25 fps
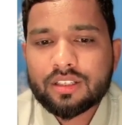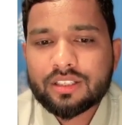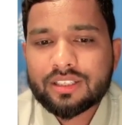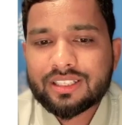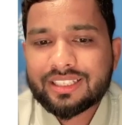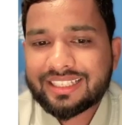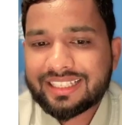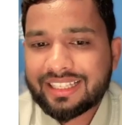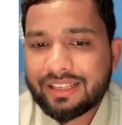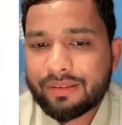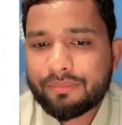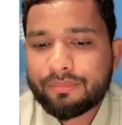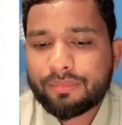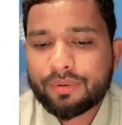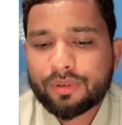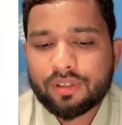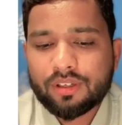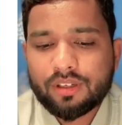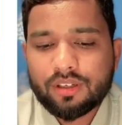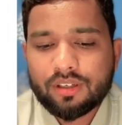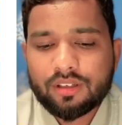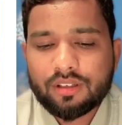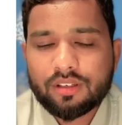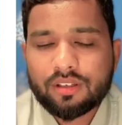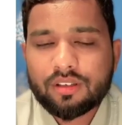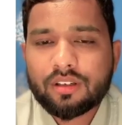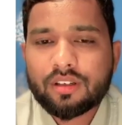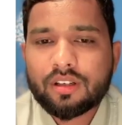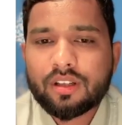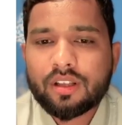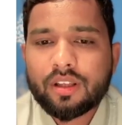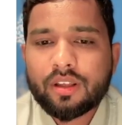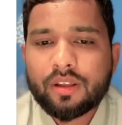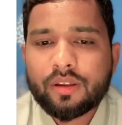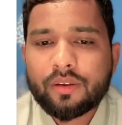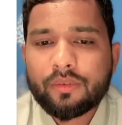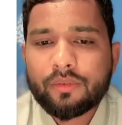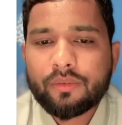simple
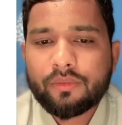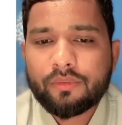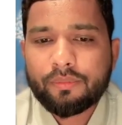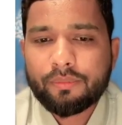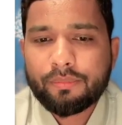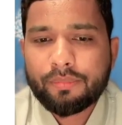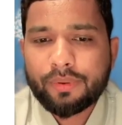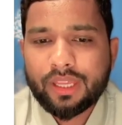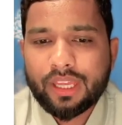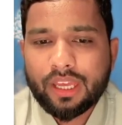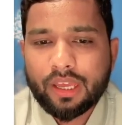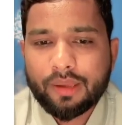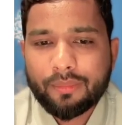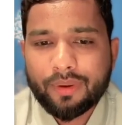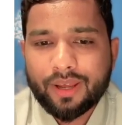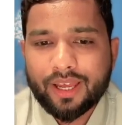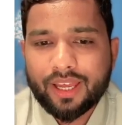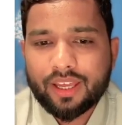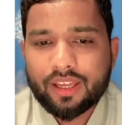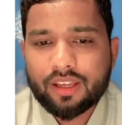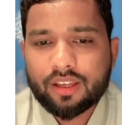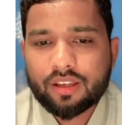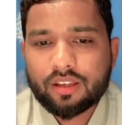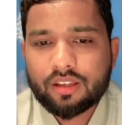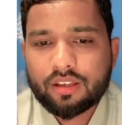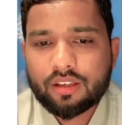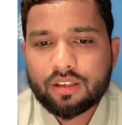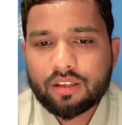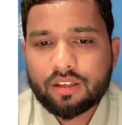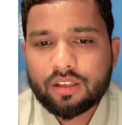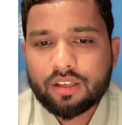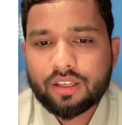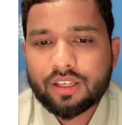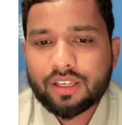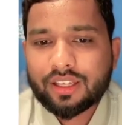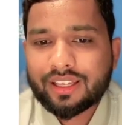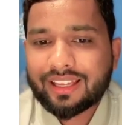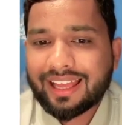BMI
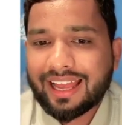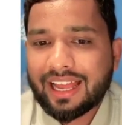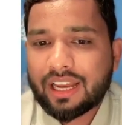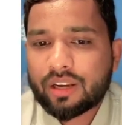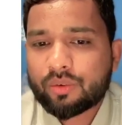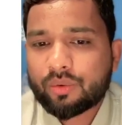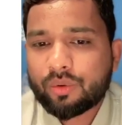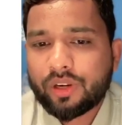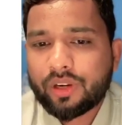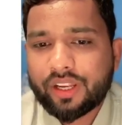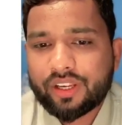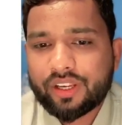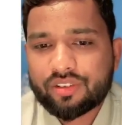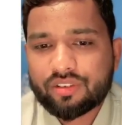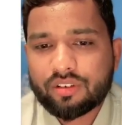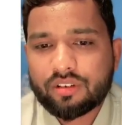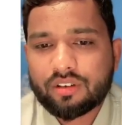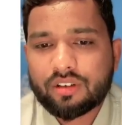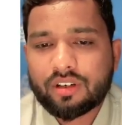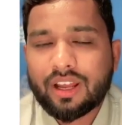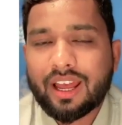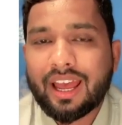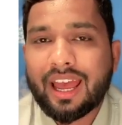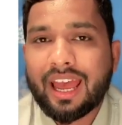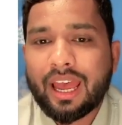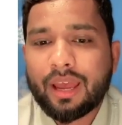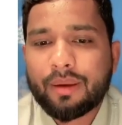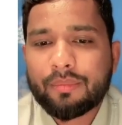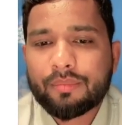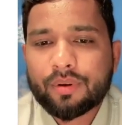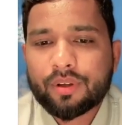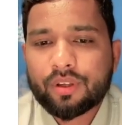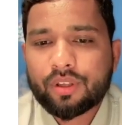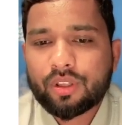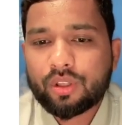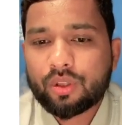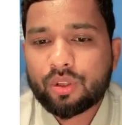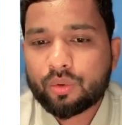calculator app
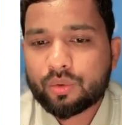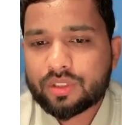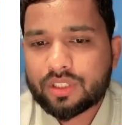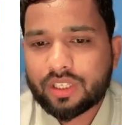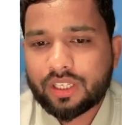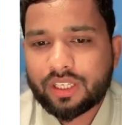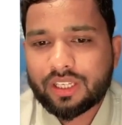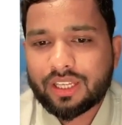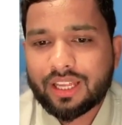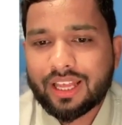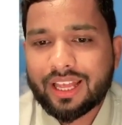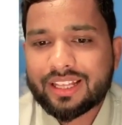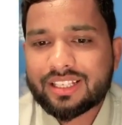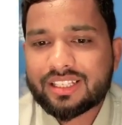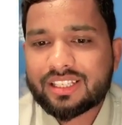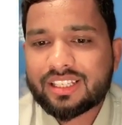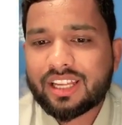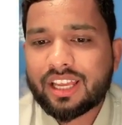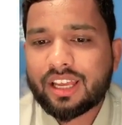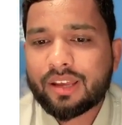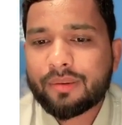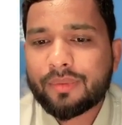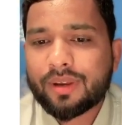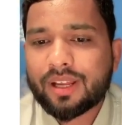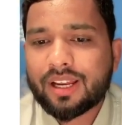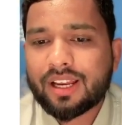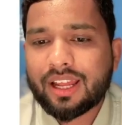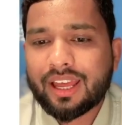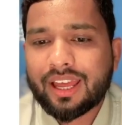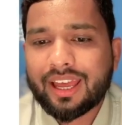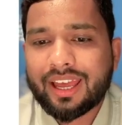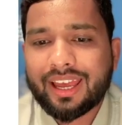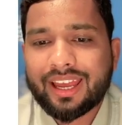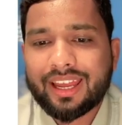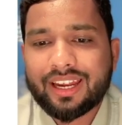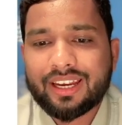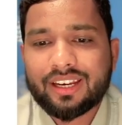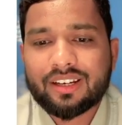using HTML
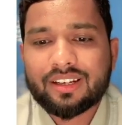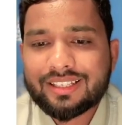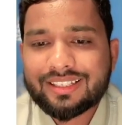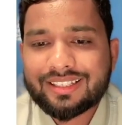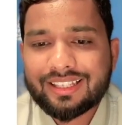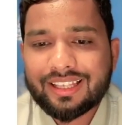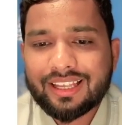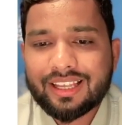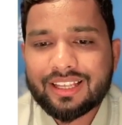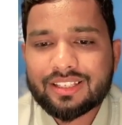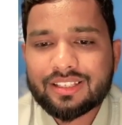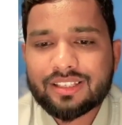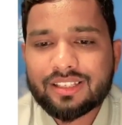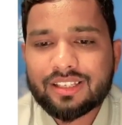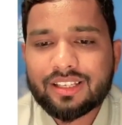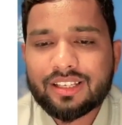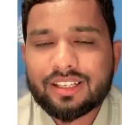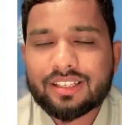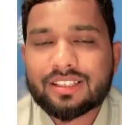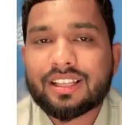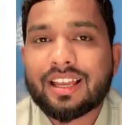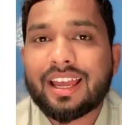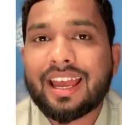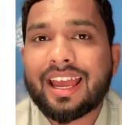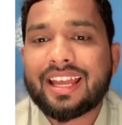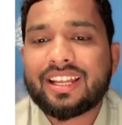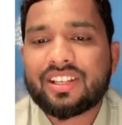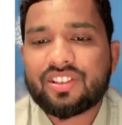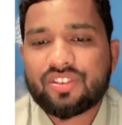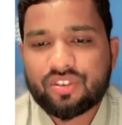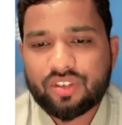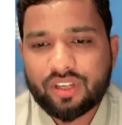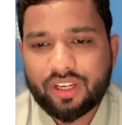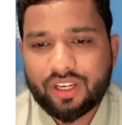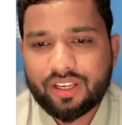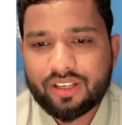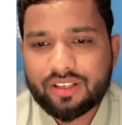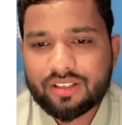and CSS and
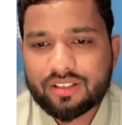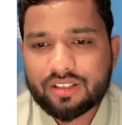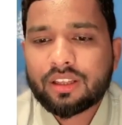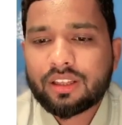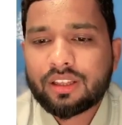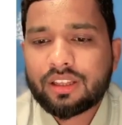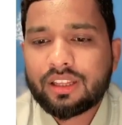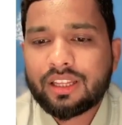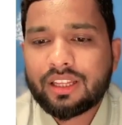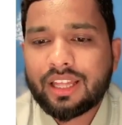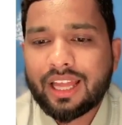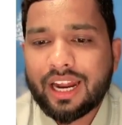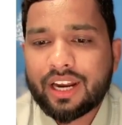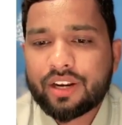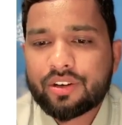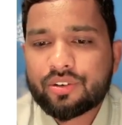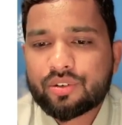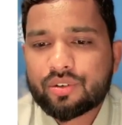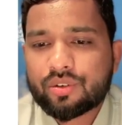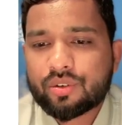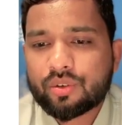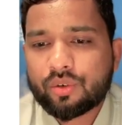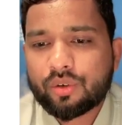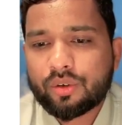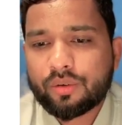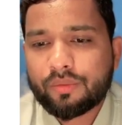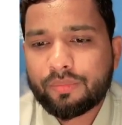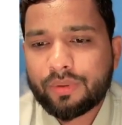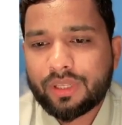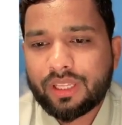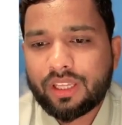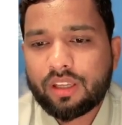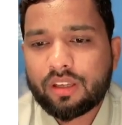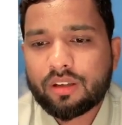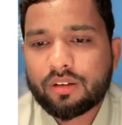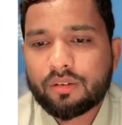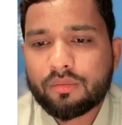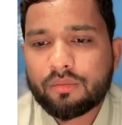JS that should be
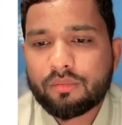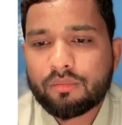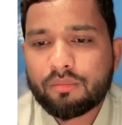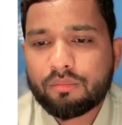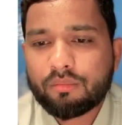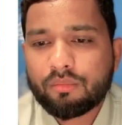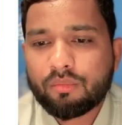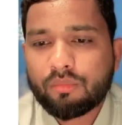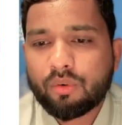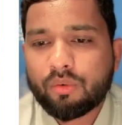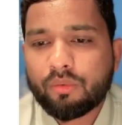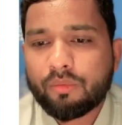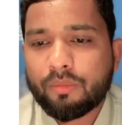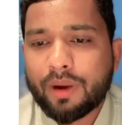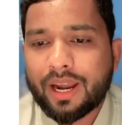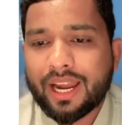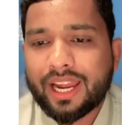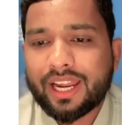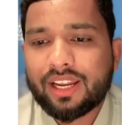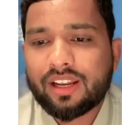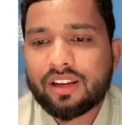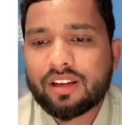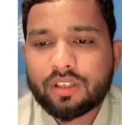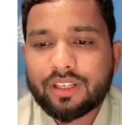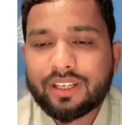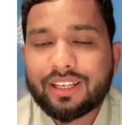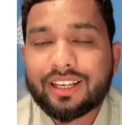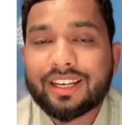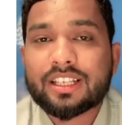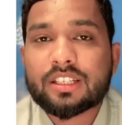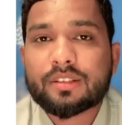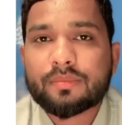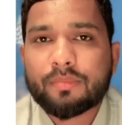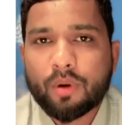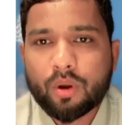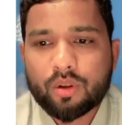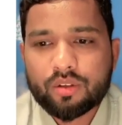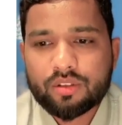mobile
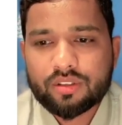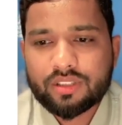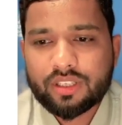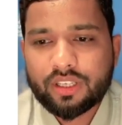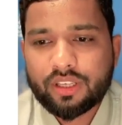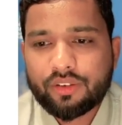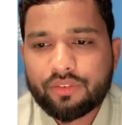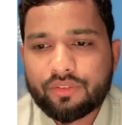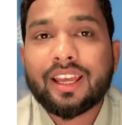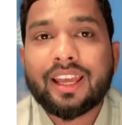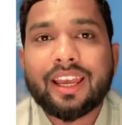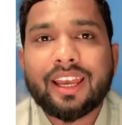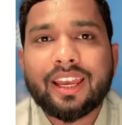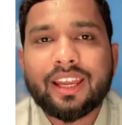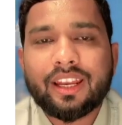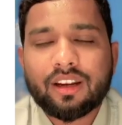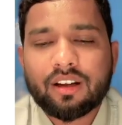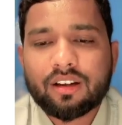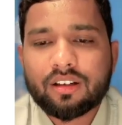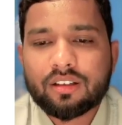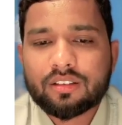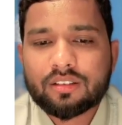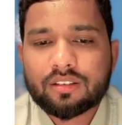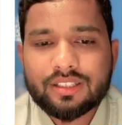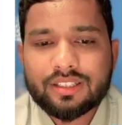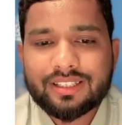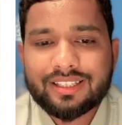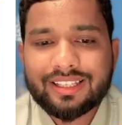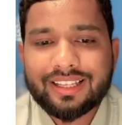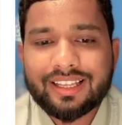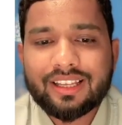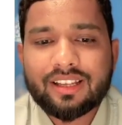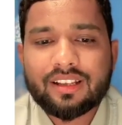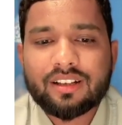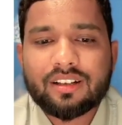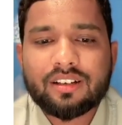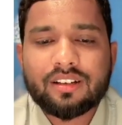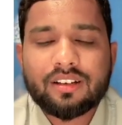responsive in a
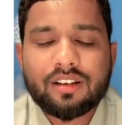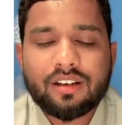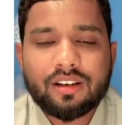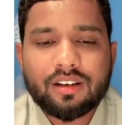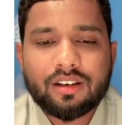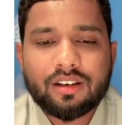single